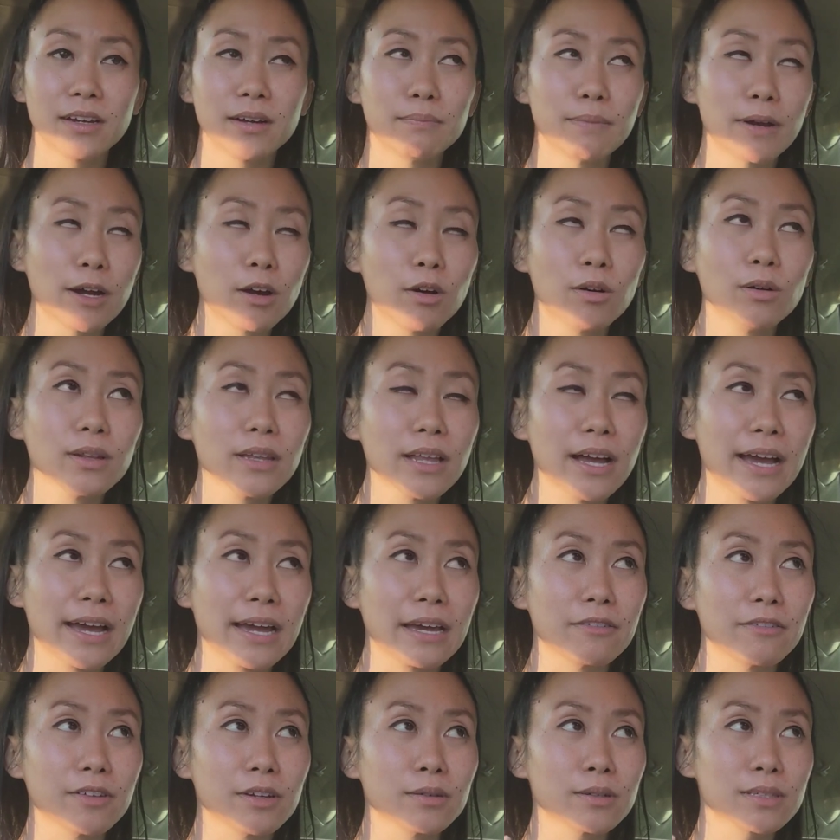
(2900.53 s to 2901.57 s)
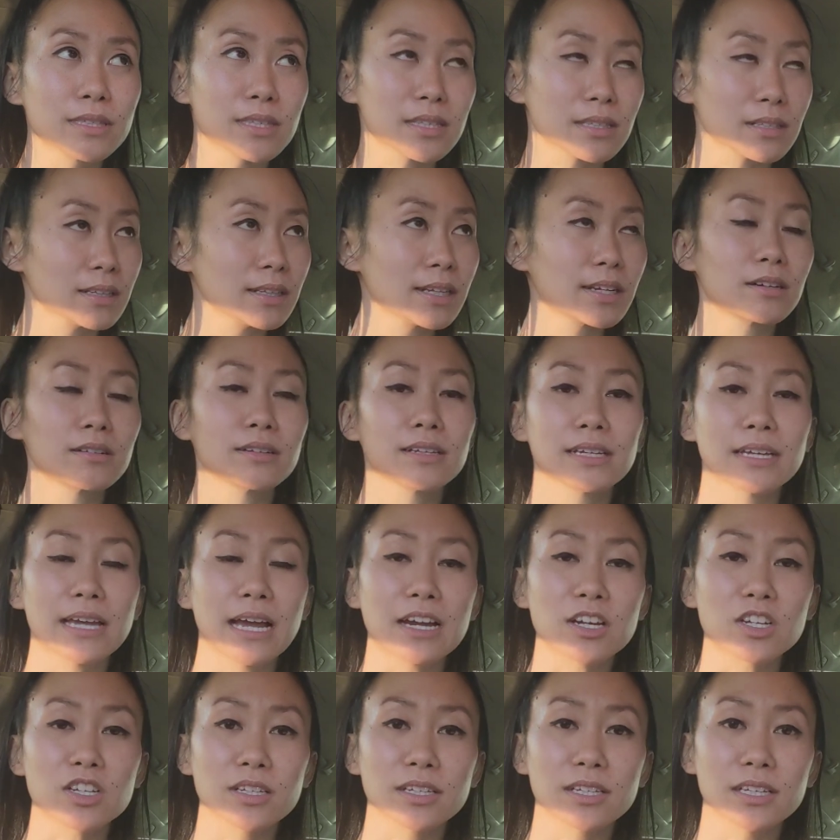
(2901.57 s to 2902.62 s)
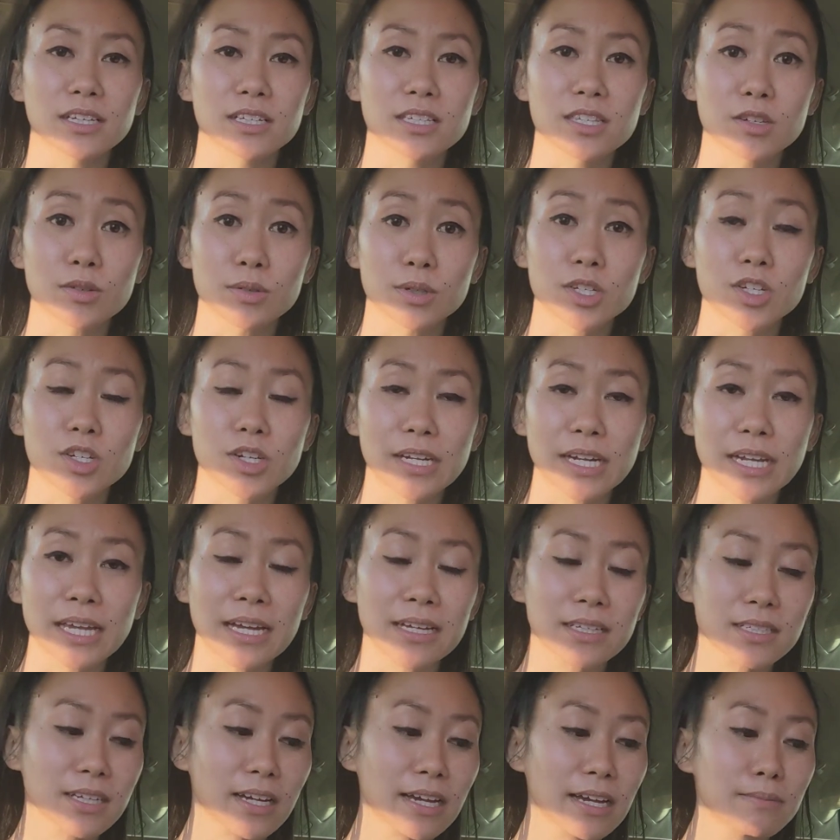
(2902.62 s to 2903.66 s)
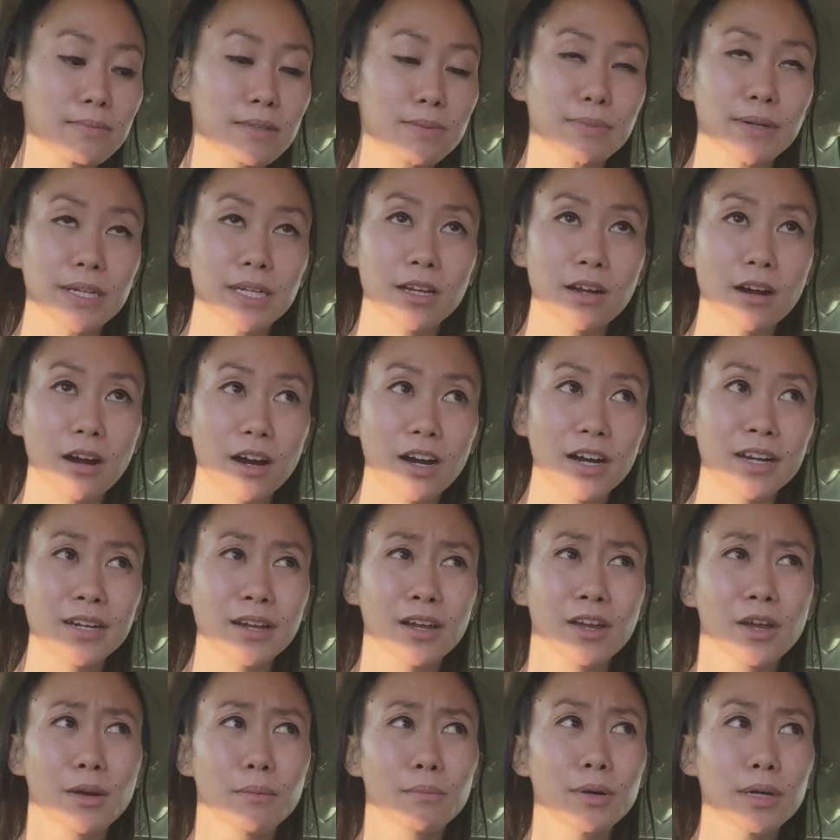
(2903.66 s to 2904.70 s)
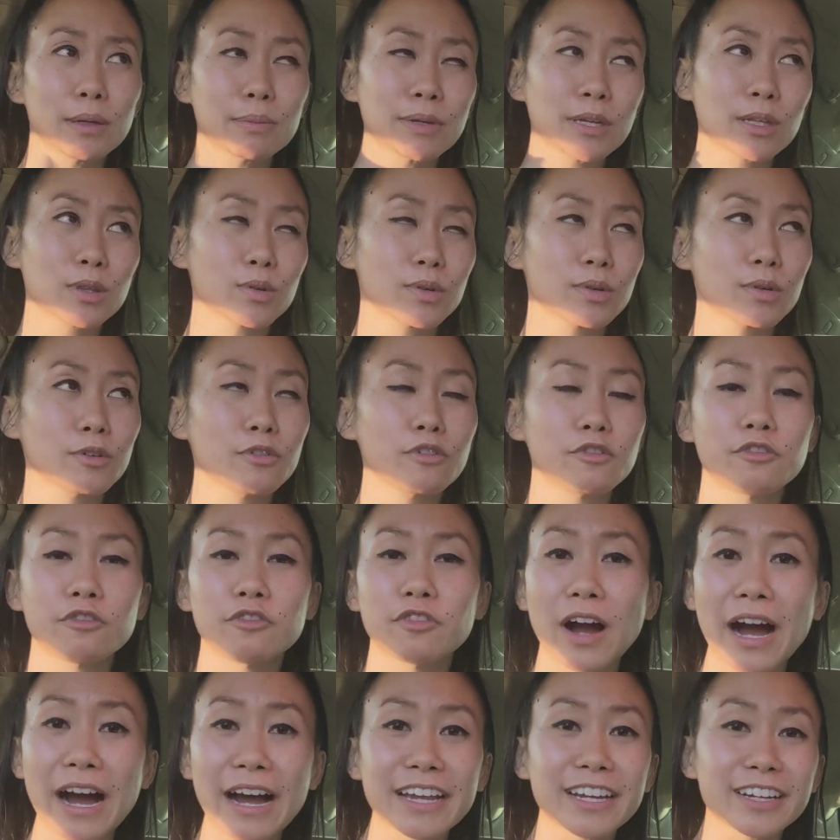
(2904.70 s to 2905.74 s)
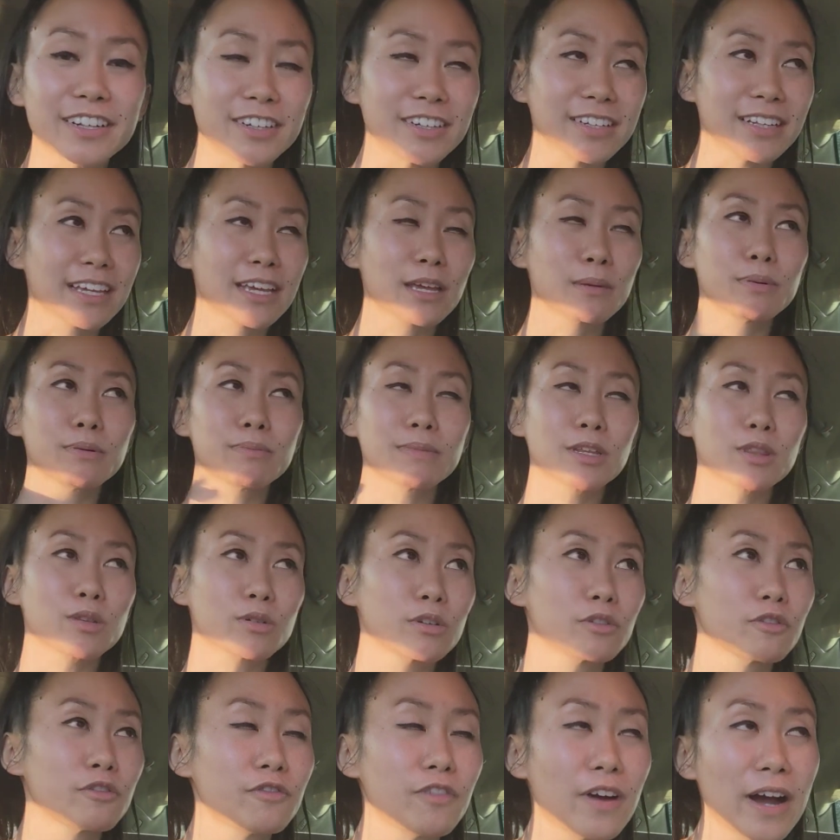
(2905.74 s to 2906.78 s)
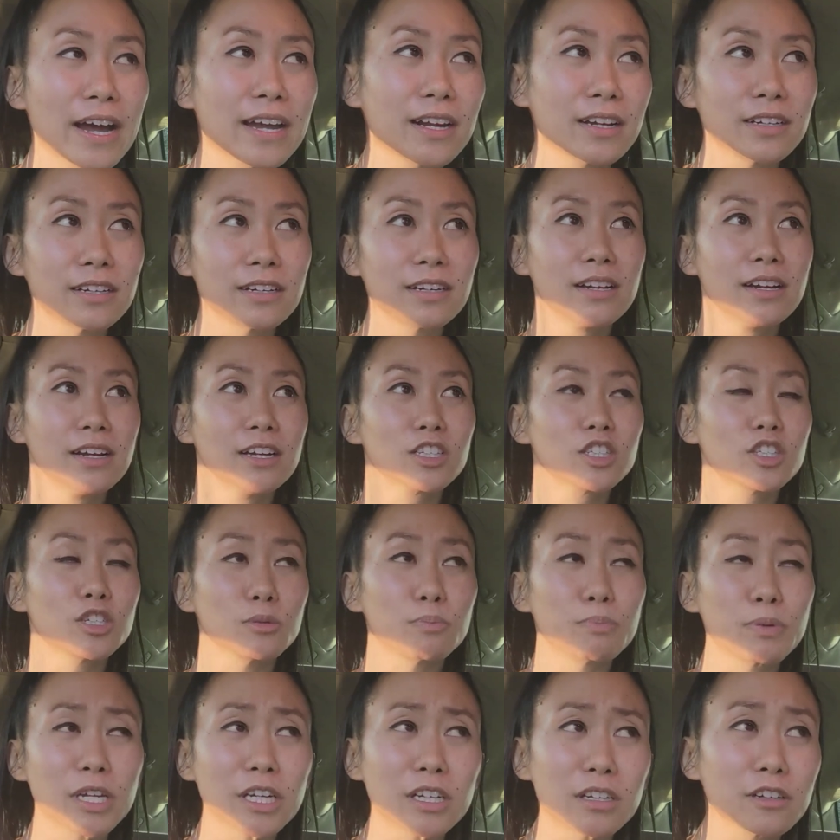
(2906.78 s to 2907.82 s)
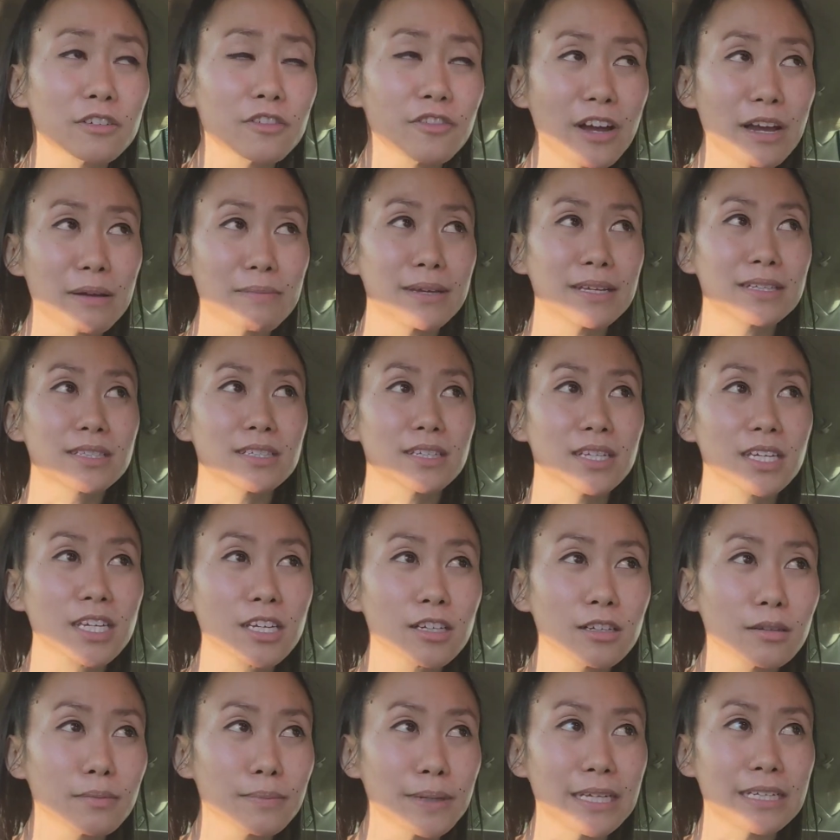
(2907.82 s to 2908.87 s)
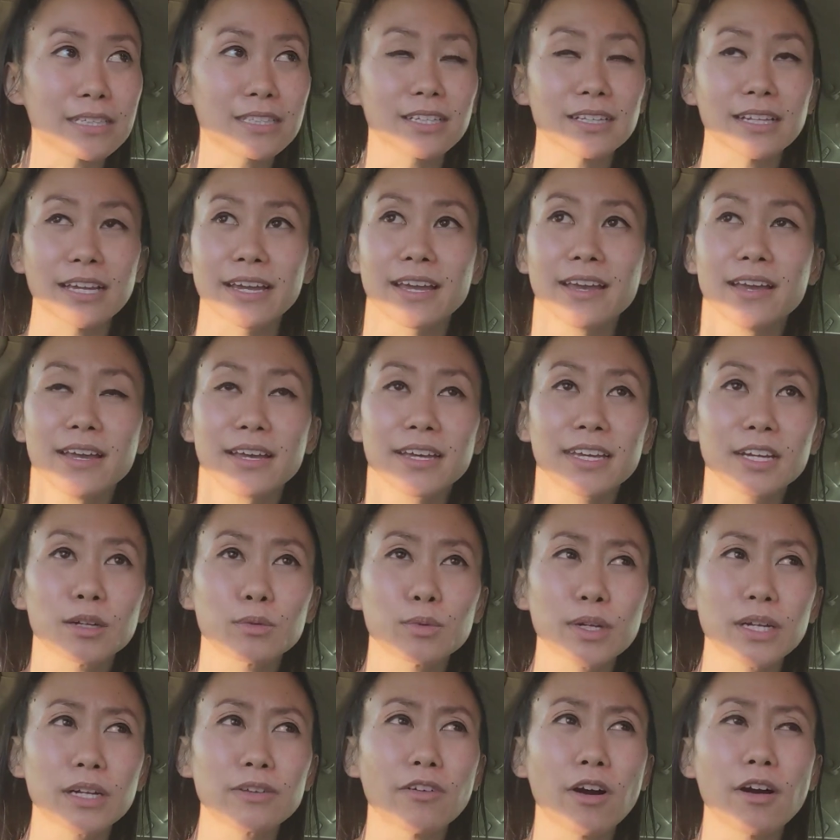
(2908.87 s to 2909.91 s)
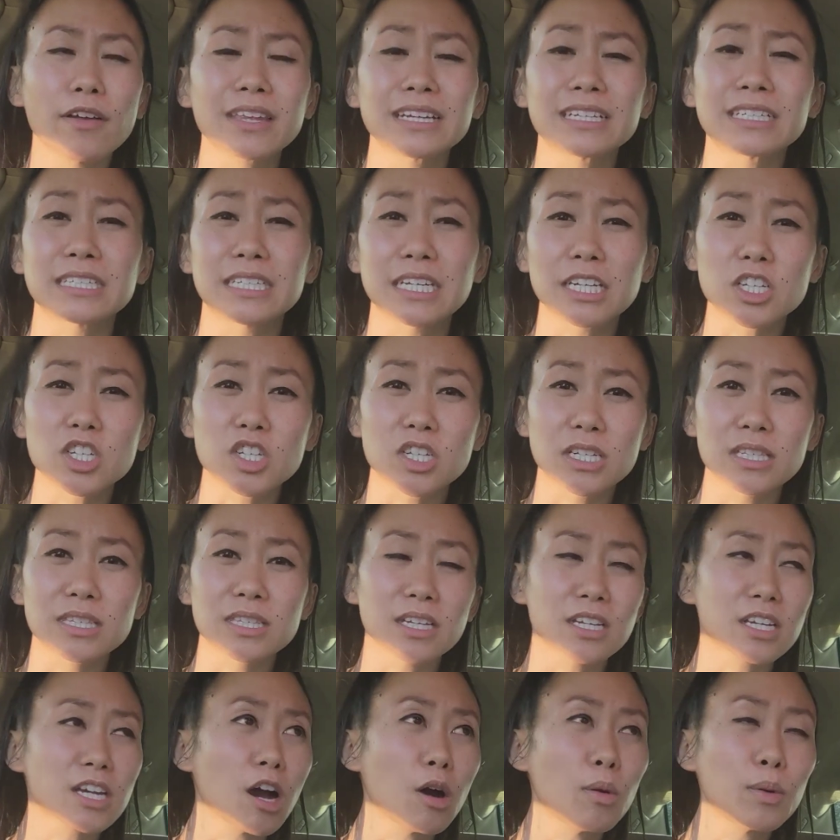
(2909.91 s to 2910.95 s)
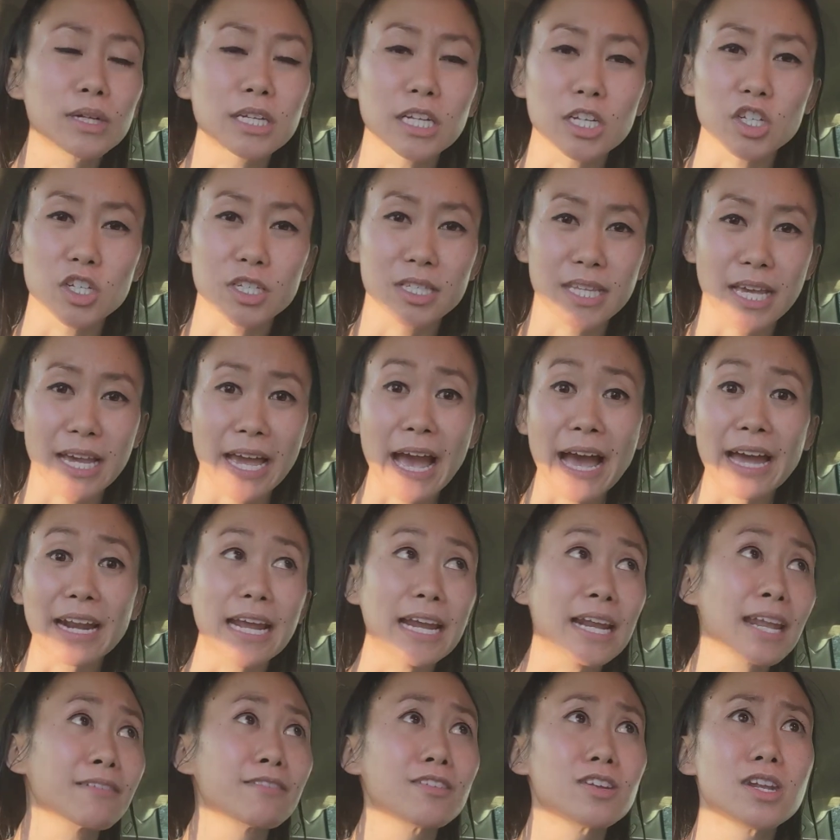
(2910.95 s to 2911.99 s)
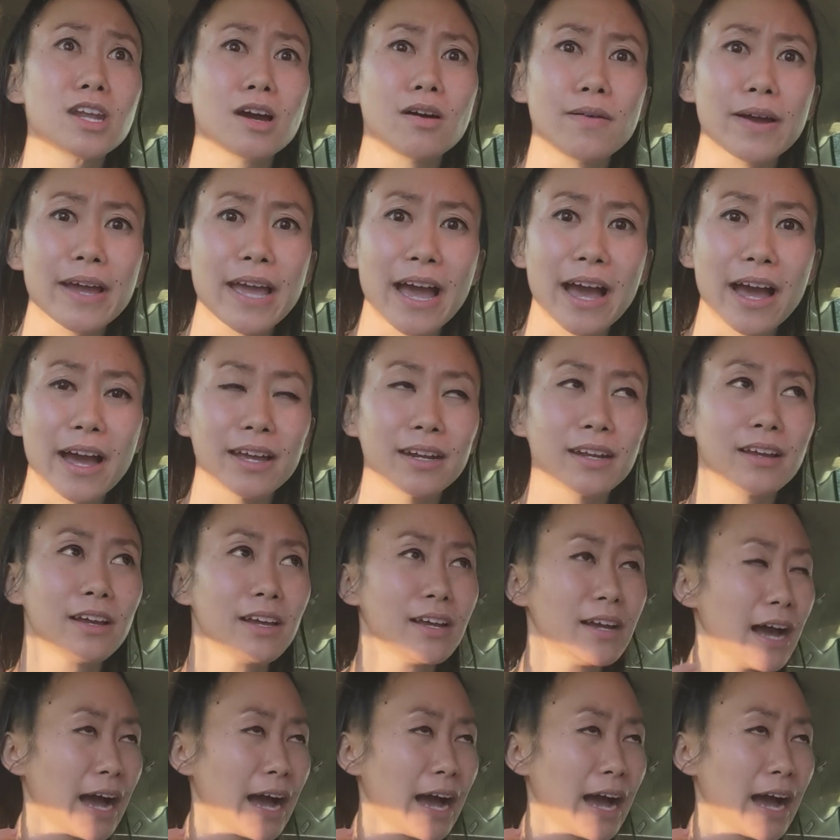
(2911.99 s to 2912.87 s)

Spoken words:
It was literally actually excruciating at times, but God put me through fire. Like, he put me through fire to purify me, to heal me, to like get rid of all the addictions and co-addictions I had. I didn't even know I had.